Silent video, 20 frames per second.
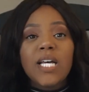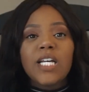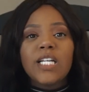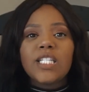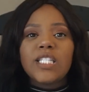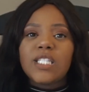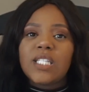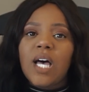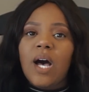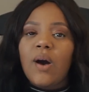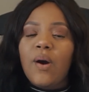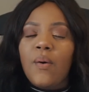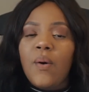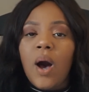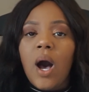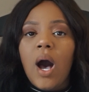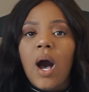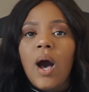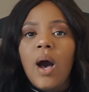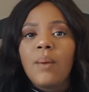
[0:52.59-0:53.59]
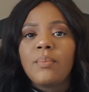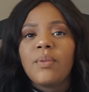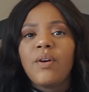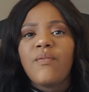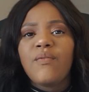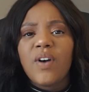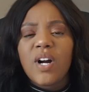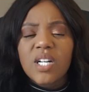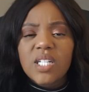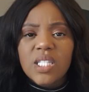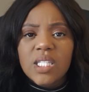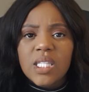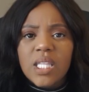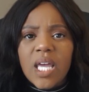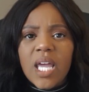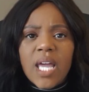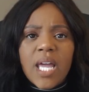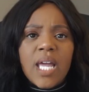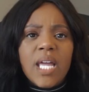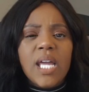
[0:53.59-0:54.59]
So the first
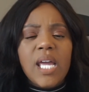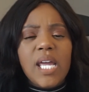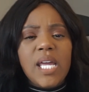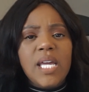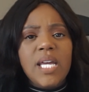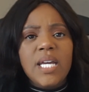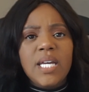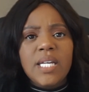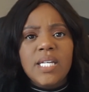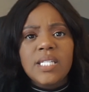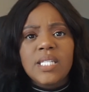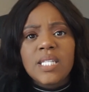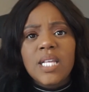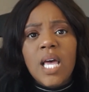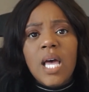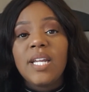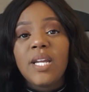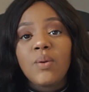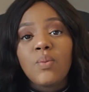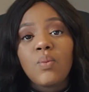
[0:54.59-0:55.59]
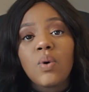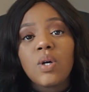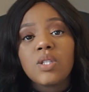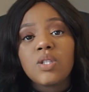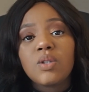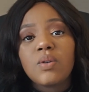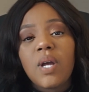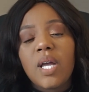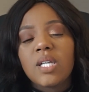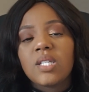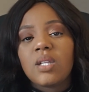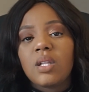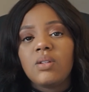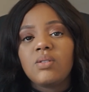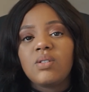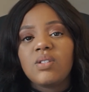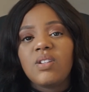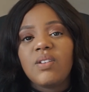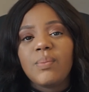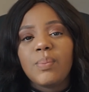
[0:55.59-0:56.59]
thing is I did want to
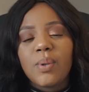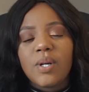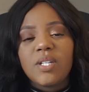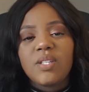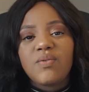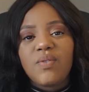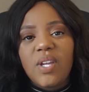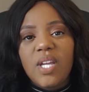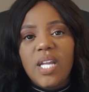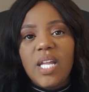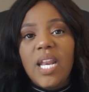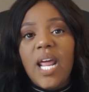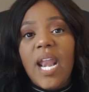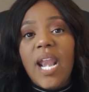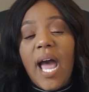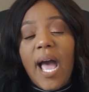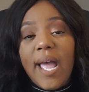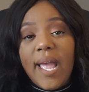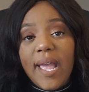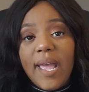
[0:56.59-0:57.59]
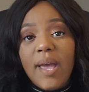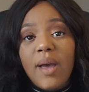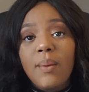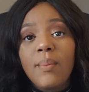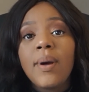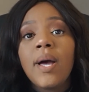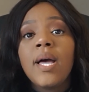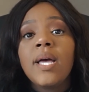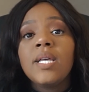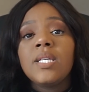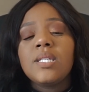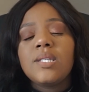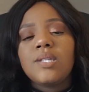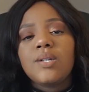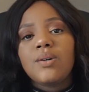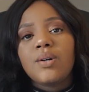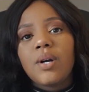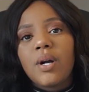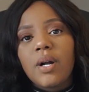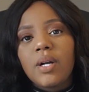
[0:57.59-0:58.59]
exclusively breastfeed, and I am
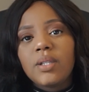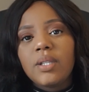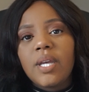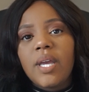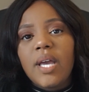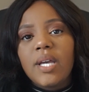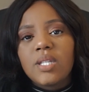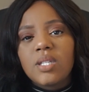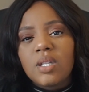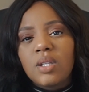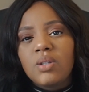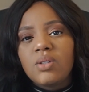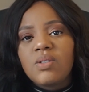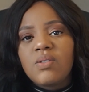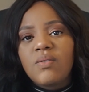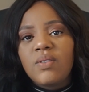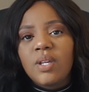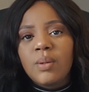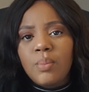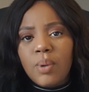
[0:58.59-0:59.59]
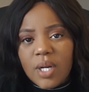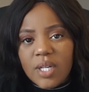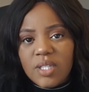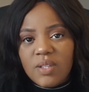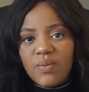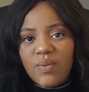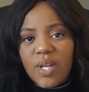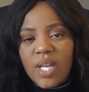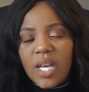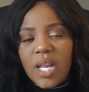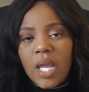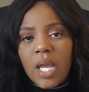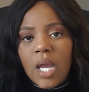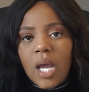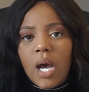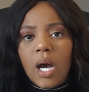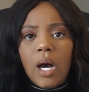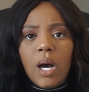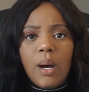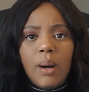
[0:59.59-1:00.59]
still currently exclusively
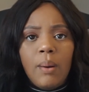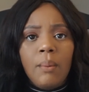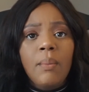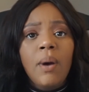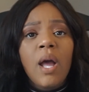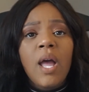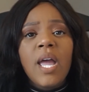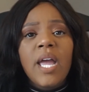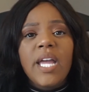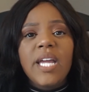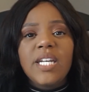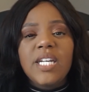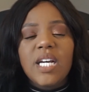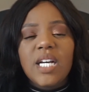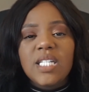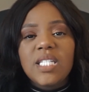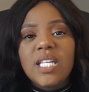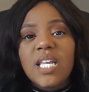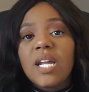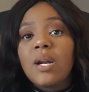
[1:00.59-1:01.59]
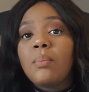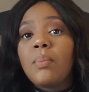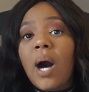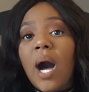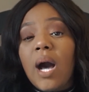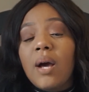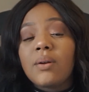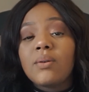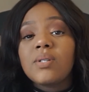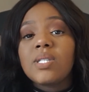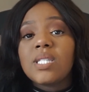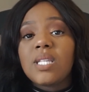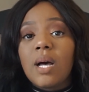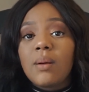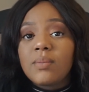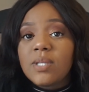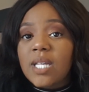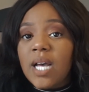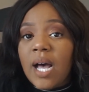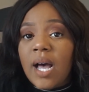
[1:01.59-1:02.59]
breastfeeding. He does get a bottle
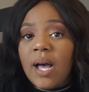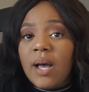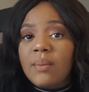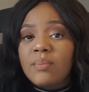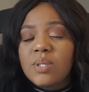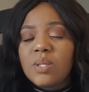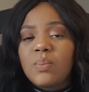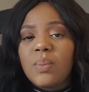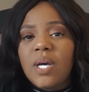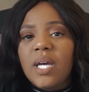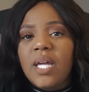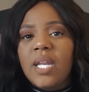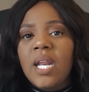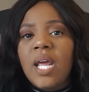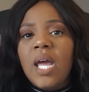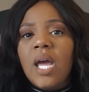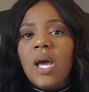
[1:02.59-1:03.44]
sometimes, but